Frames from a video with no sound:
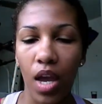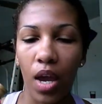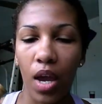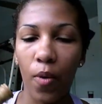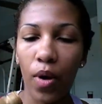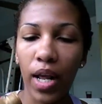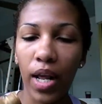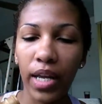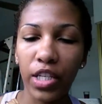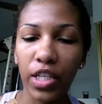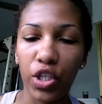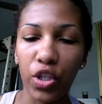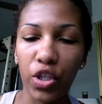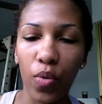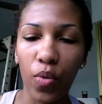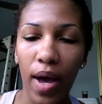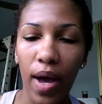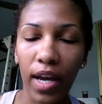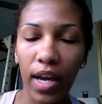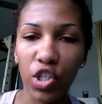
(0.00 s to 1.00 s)
And what I
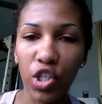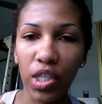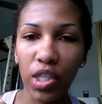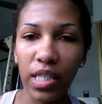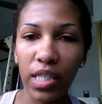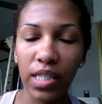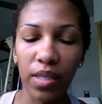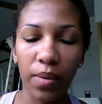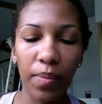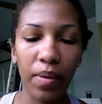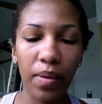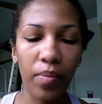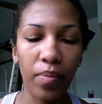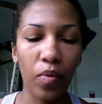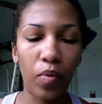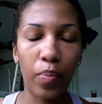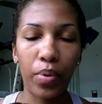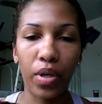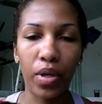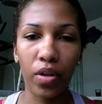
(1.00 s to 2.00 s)
do actually, some people
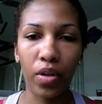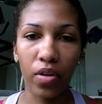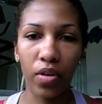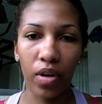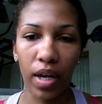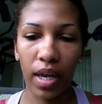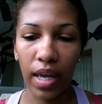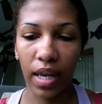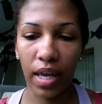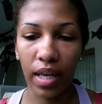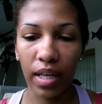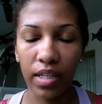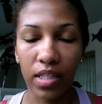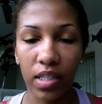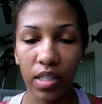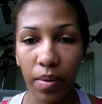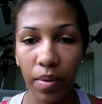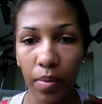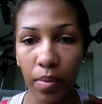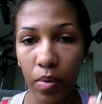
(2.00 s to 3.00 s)
will put it on their hands,
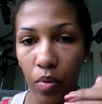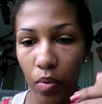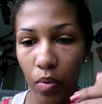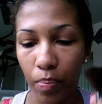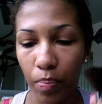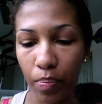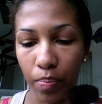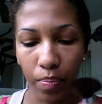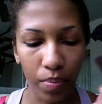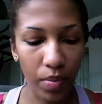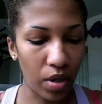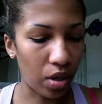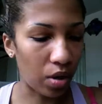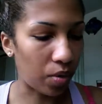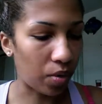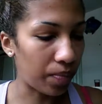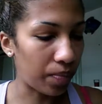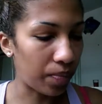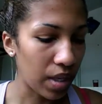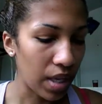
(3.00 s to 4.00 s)
some people, you
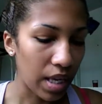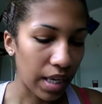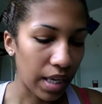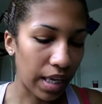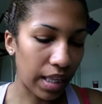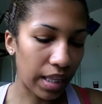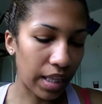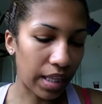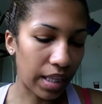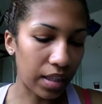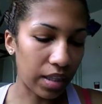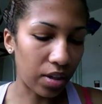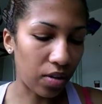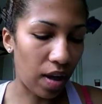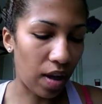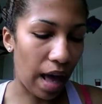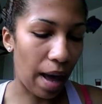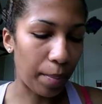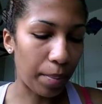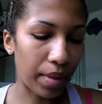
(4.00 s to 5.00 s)
know, get like a
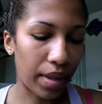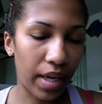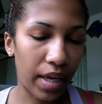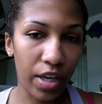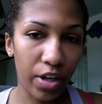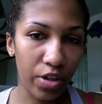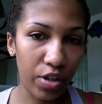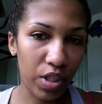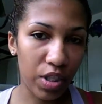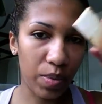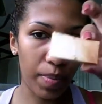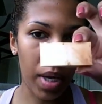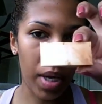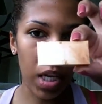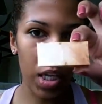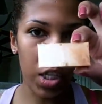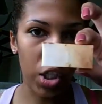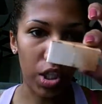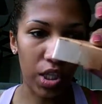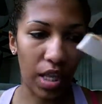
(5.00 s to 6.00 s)
little applicator
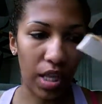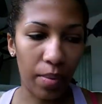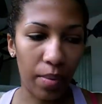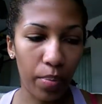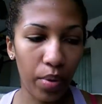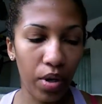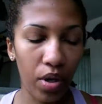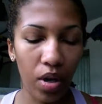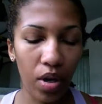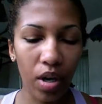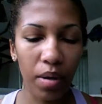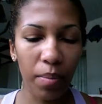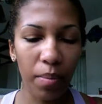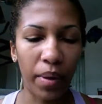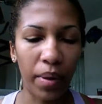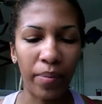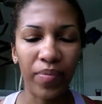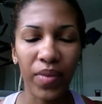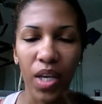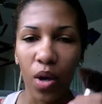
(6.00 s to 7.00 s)
sponge and then put it on,
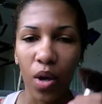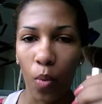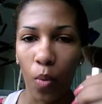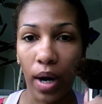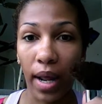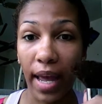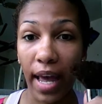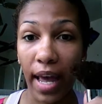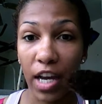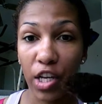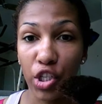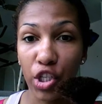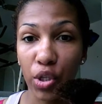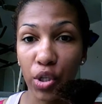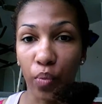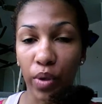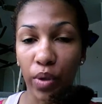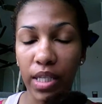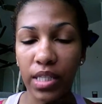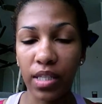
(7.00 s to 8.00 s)
but what I actually
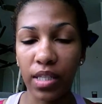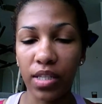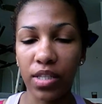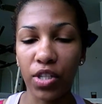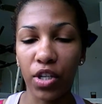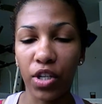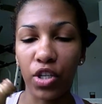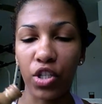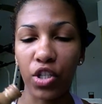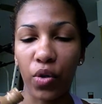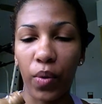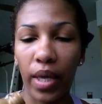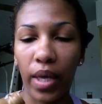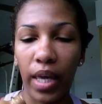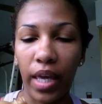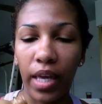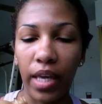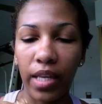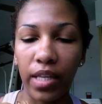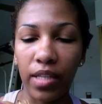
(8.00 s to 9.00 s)
recently started
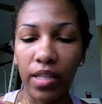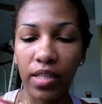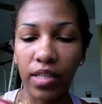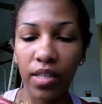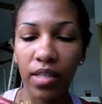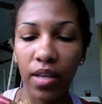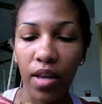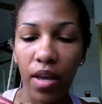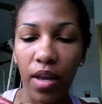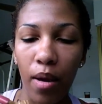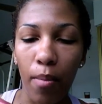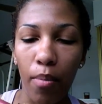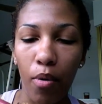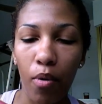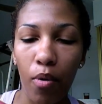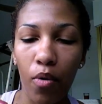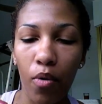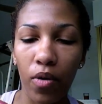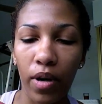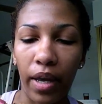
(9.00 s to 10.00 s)
doing is
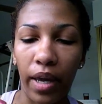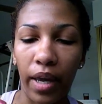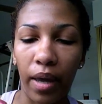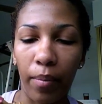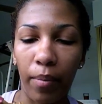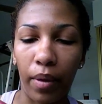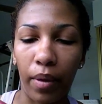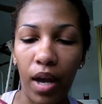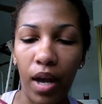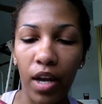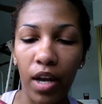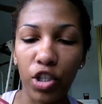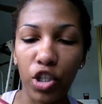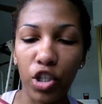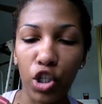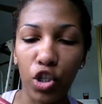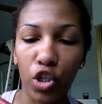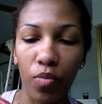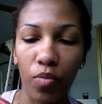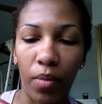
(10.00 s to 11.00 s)
pouring it, but not
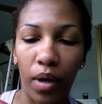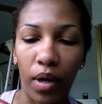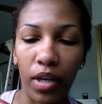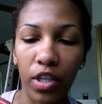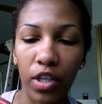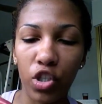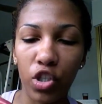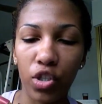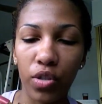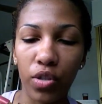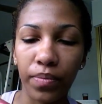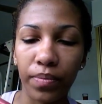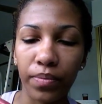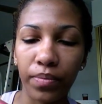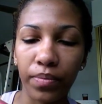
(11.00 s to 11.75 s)
too much.